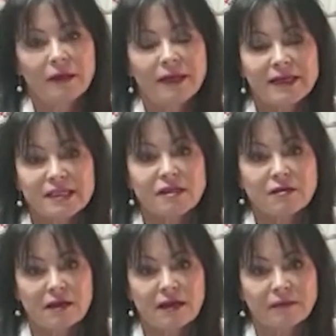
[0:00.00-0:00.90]
Here's the
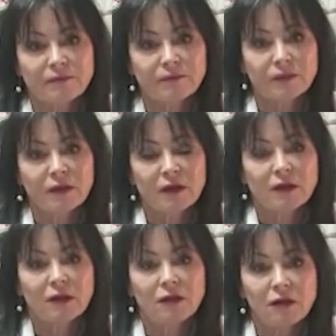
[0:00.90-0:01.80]
thing.
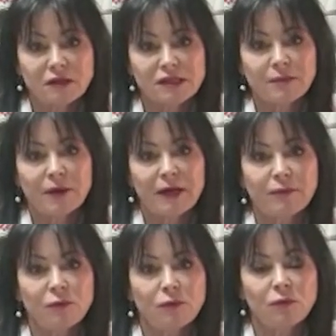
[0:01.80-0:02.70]
Lots of
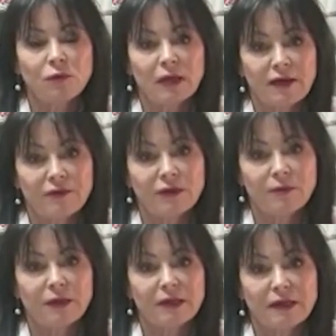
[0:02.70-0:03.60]
people will have the
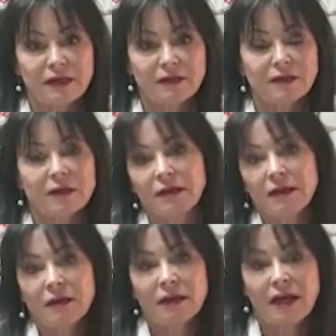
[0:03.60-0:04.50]
ability to
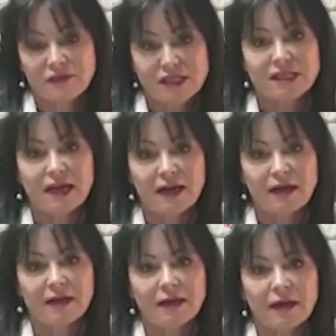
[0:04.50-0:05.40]
have a
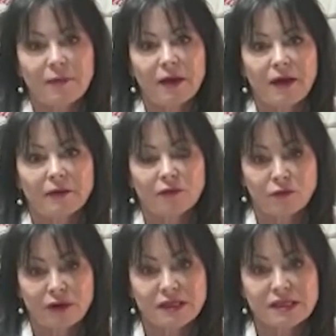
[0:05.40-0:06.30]
say about the
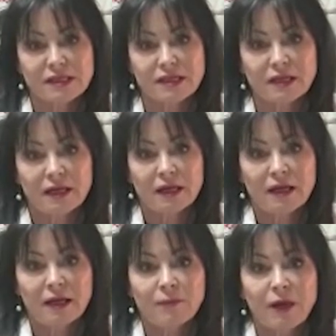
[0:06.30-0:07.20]
RIS.
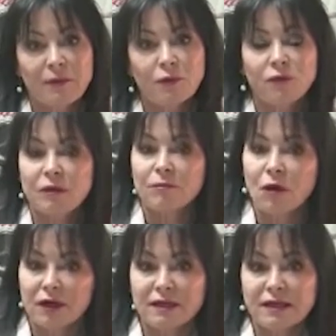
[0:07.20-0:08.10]
People that
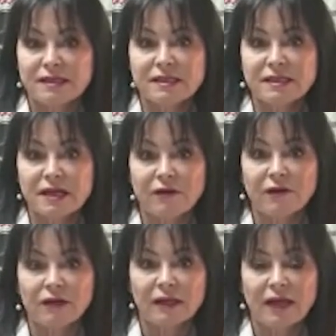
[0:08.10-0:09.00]
might not
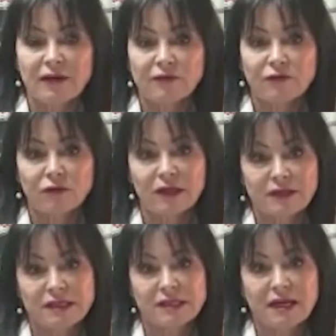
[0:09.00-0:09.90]
necessarily have a full
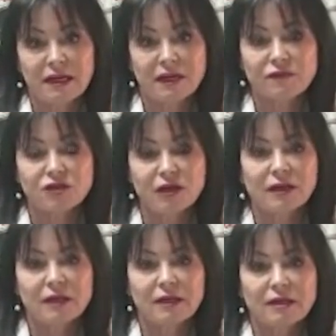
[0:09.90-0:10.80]
understanding of the
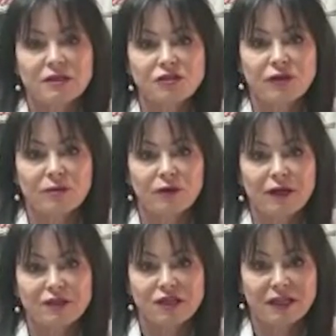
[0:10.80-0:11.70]
trucking industry and what
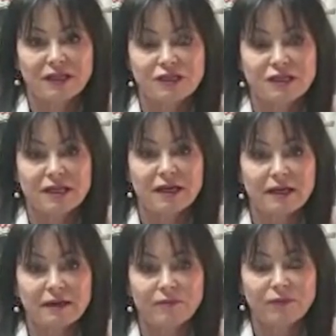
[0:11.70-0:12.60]
our challenges
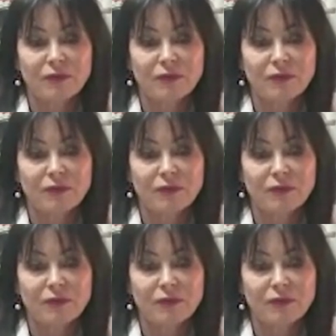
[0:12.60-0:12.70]
are.